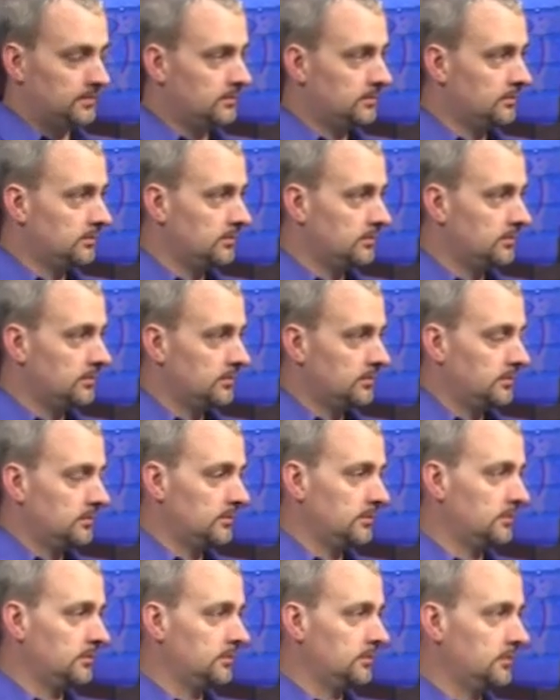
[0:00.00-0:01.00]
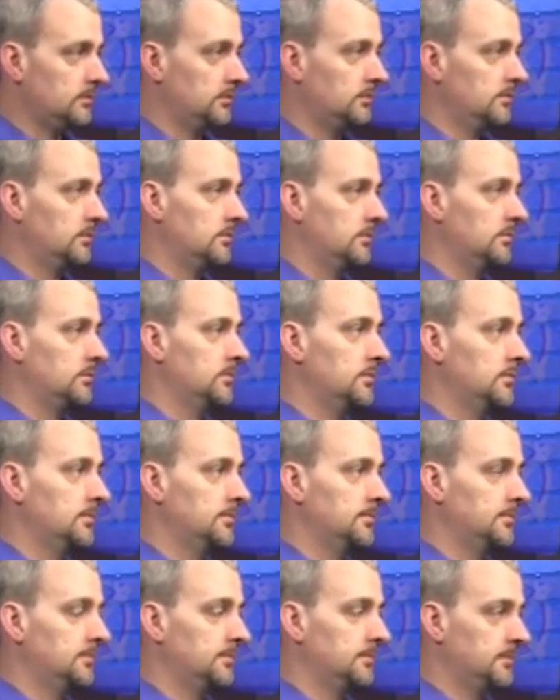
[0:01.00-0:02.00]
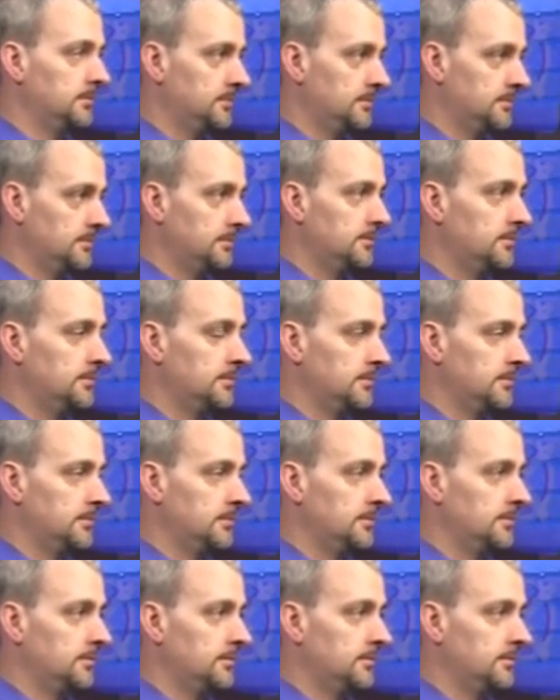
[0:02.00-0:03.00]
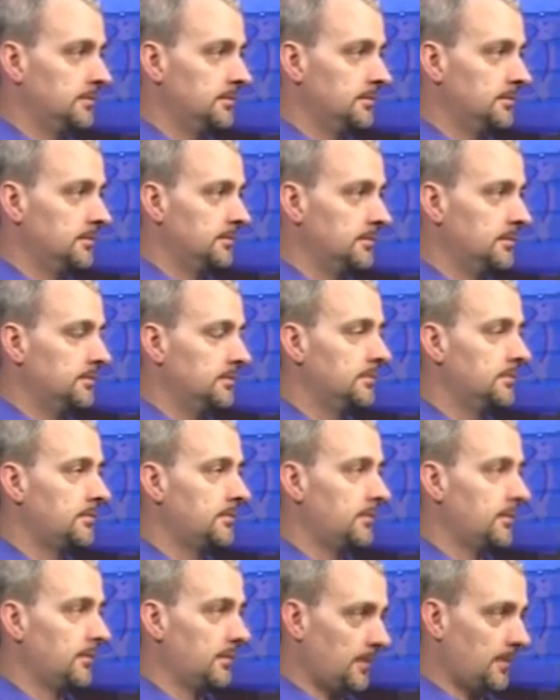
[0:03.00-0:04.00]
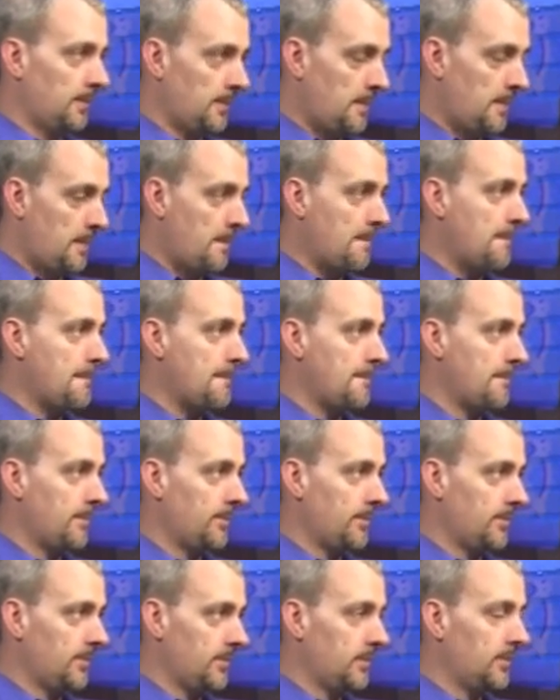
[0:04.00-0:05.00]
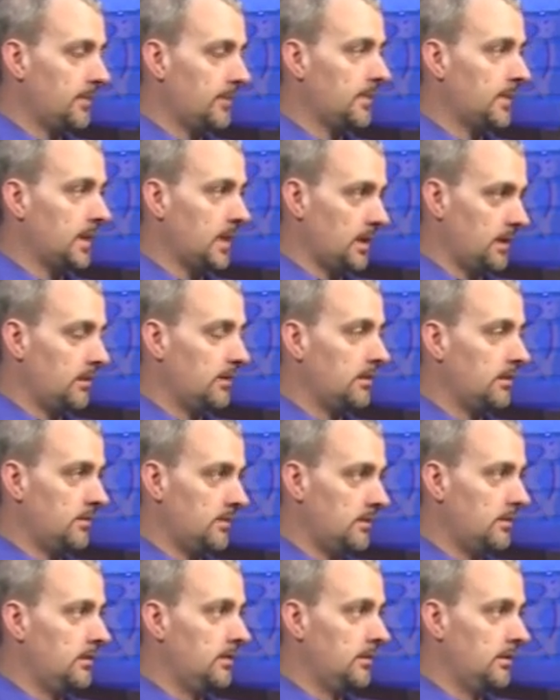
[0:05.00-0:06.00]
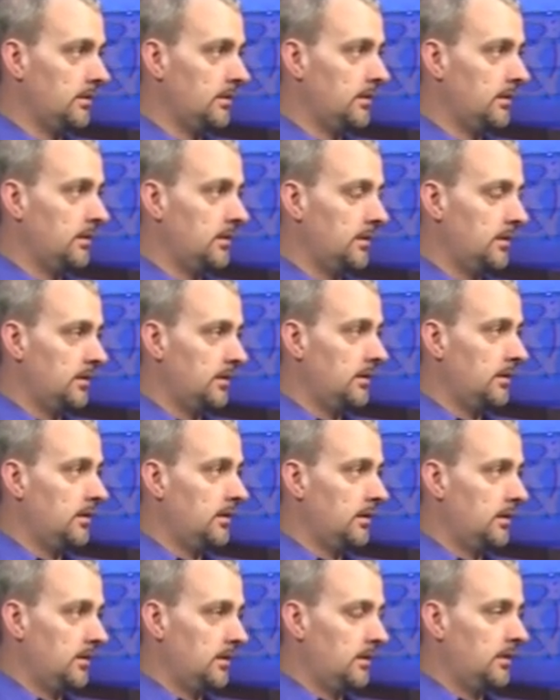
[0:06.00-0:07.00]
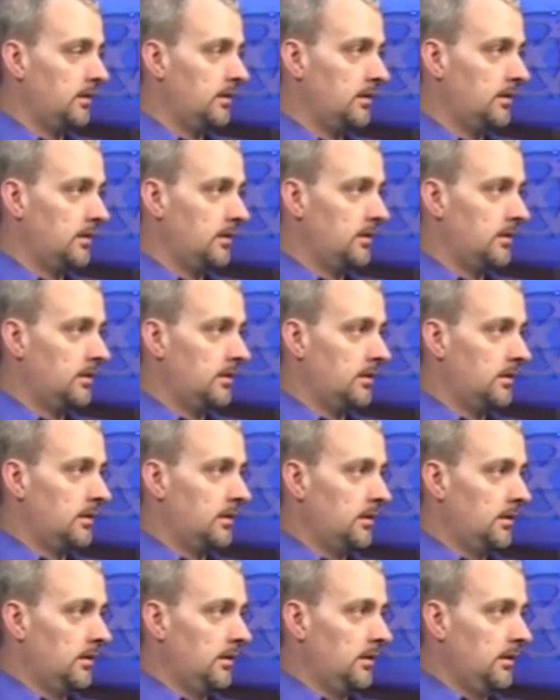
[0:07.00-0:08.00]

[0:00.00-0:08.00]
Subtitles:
This person isn't speaking.